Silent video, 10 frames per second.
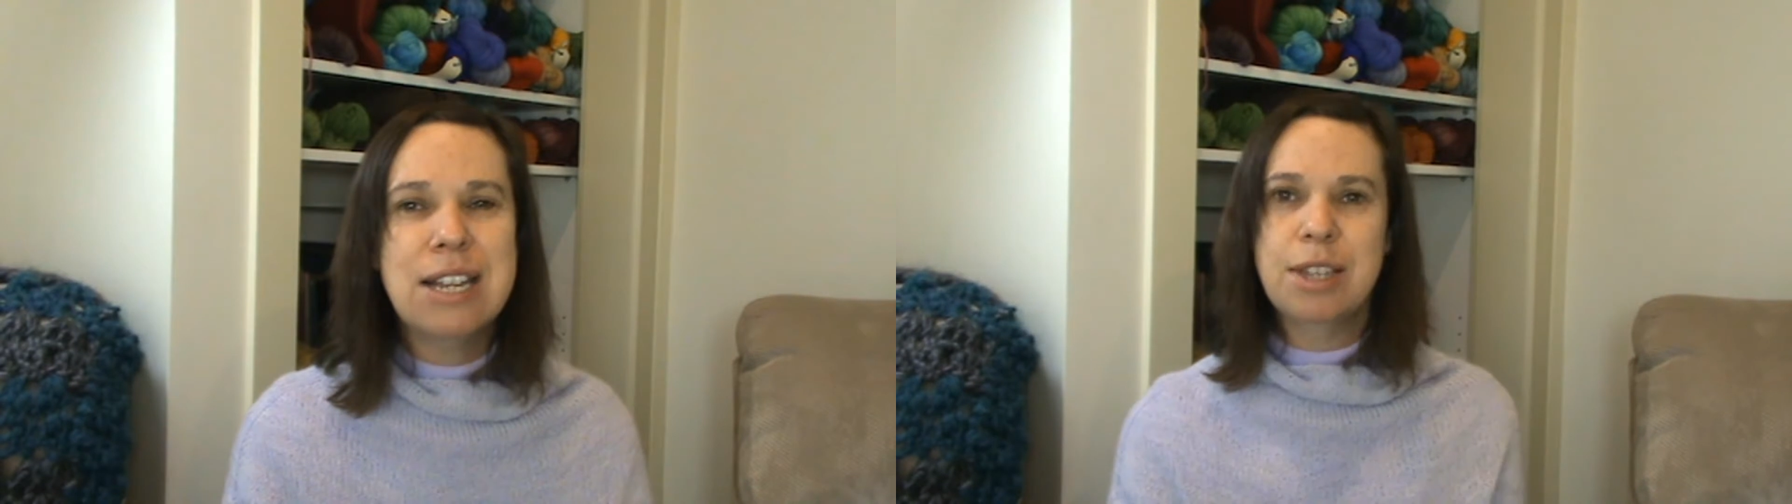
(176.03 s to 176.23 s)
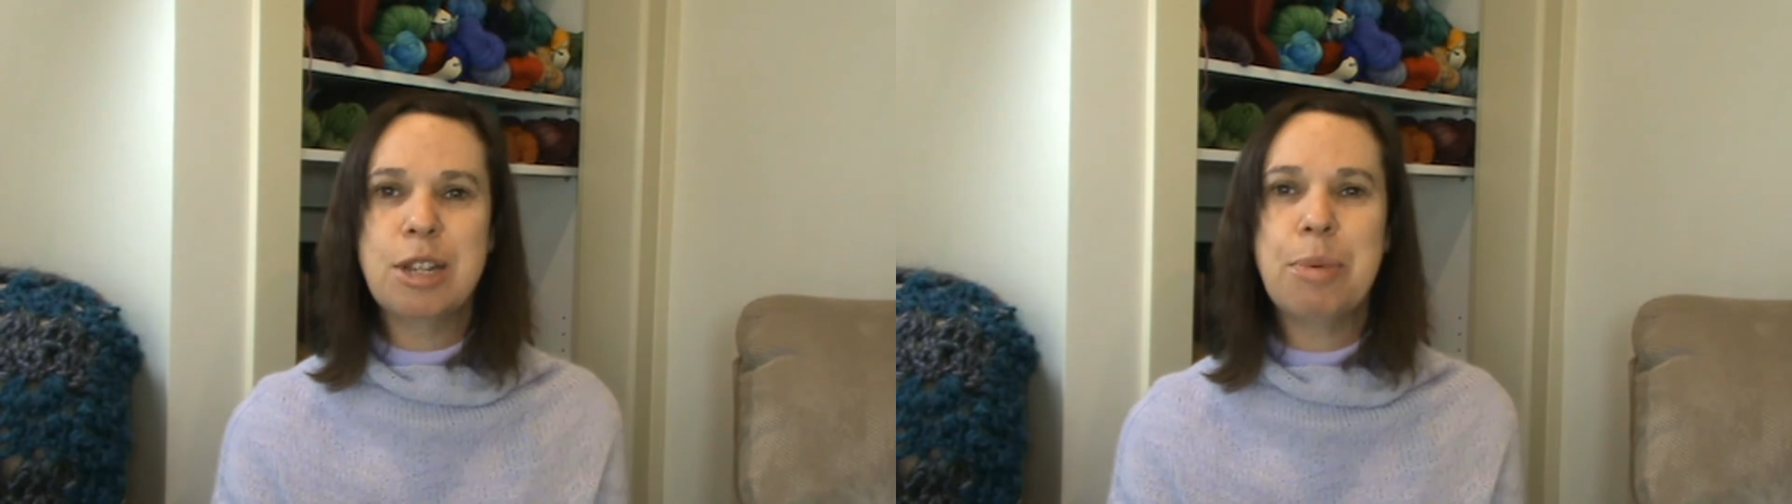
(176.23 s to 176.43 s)

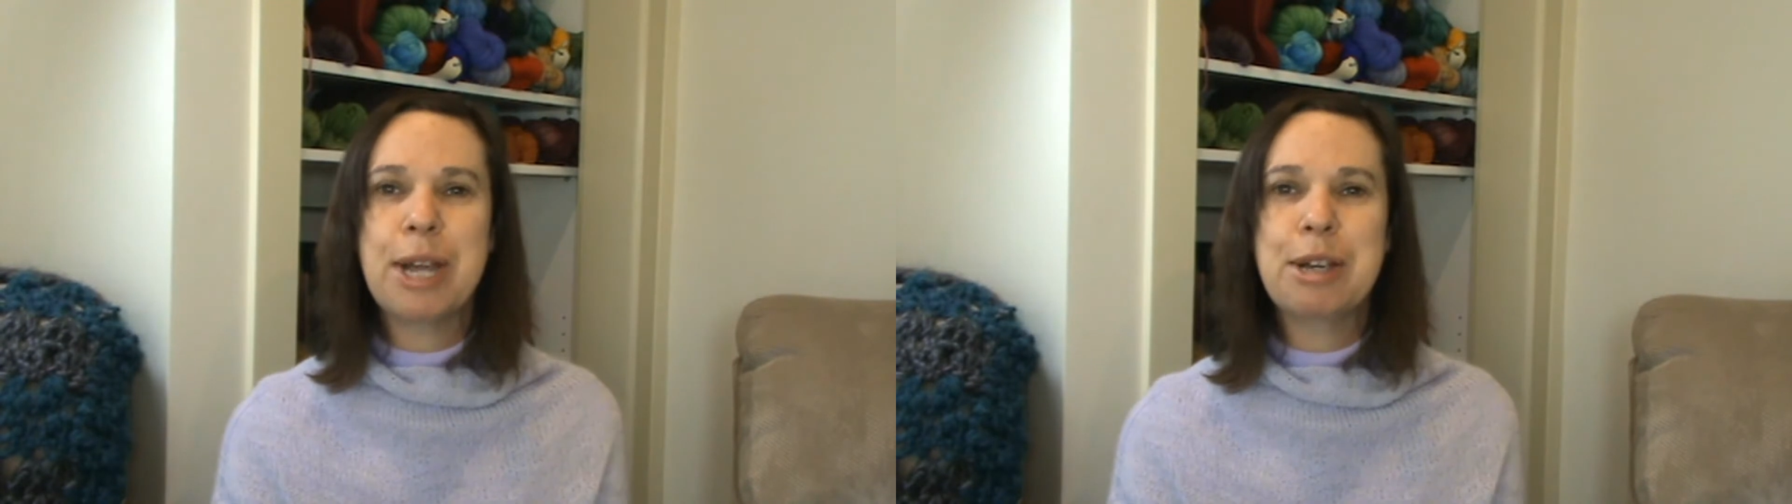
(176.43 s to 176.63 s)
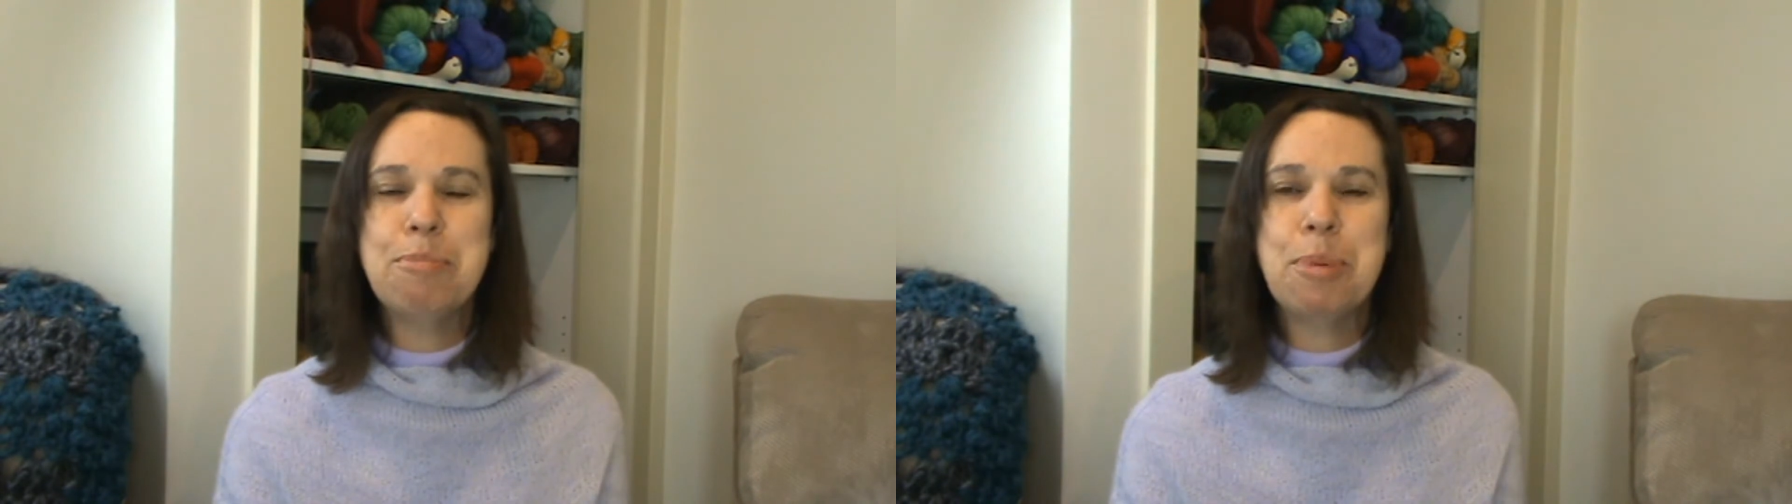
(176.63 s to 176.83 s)
So by
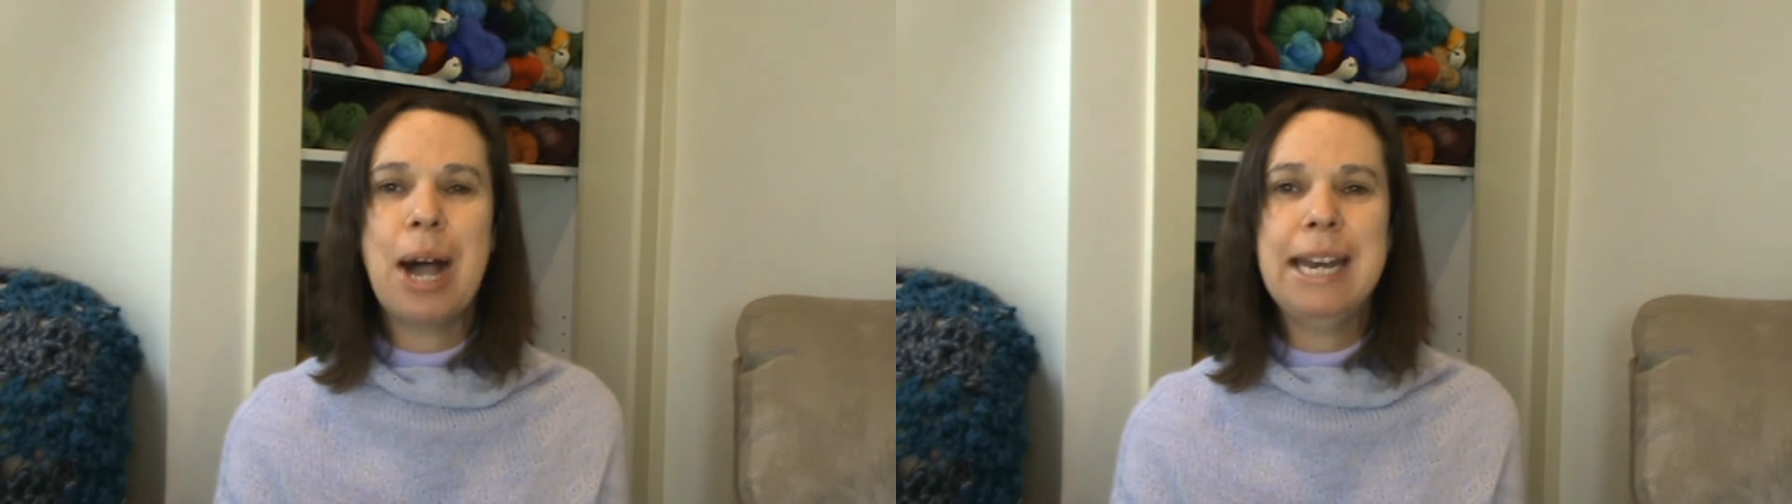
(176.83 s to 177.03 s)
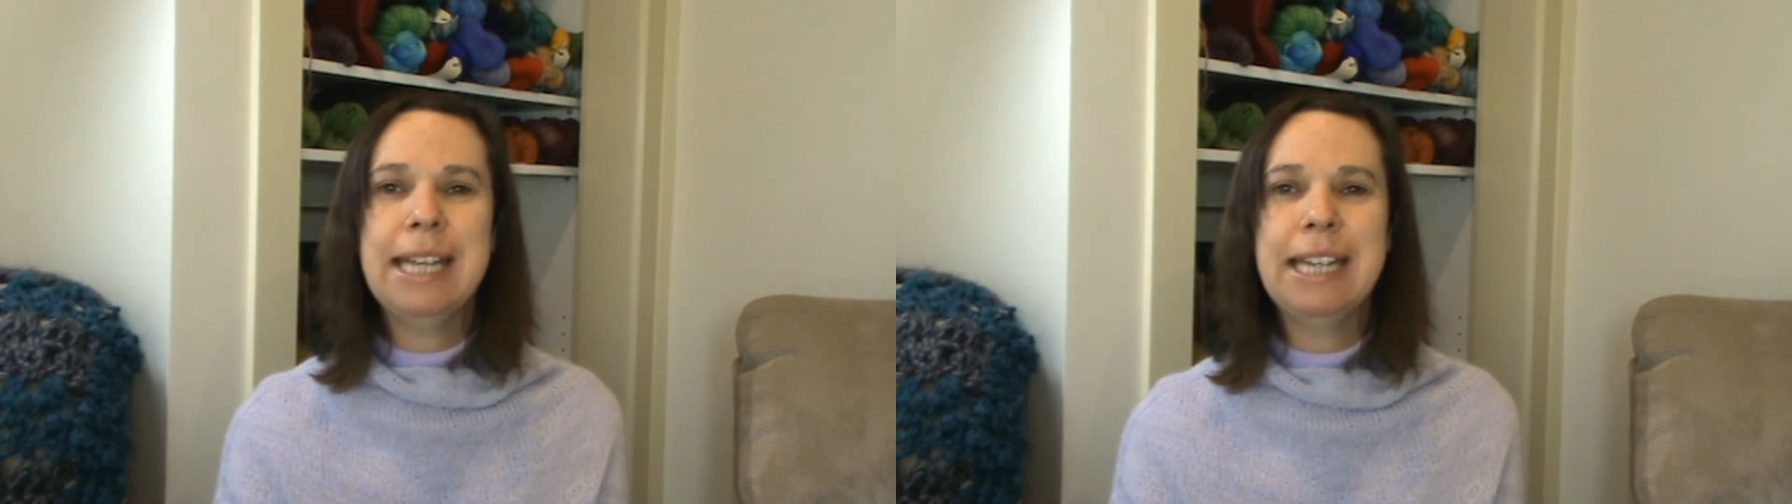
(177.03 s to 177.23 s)

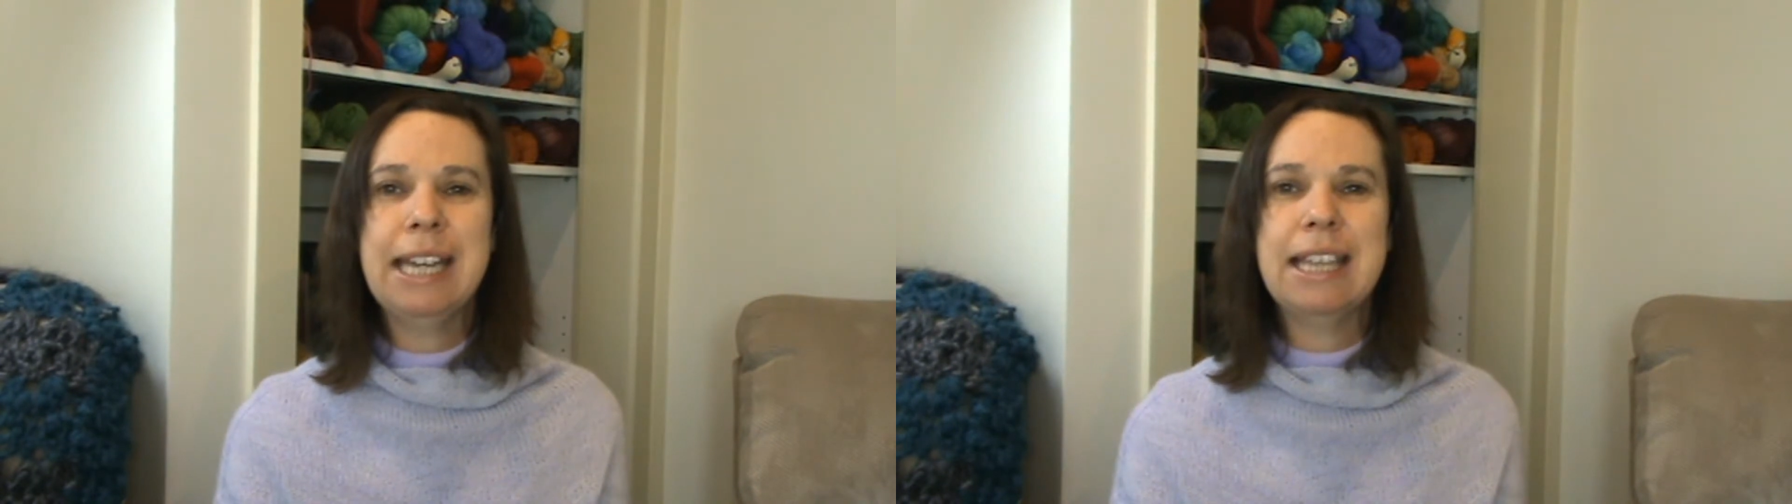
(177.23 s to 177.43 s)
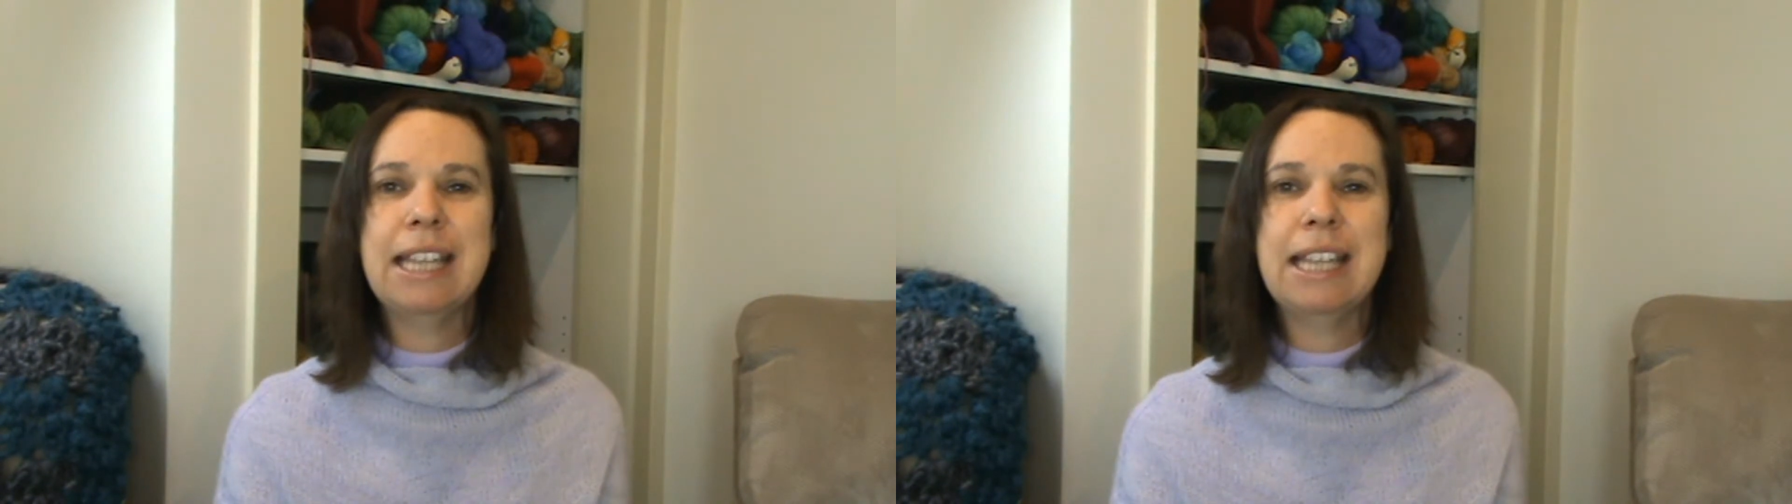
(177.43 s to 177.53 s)
combining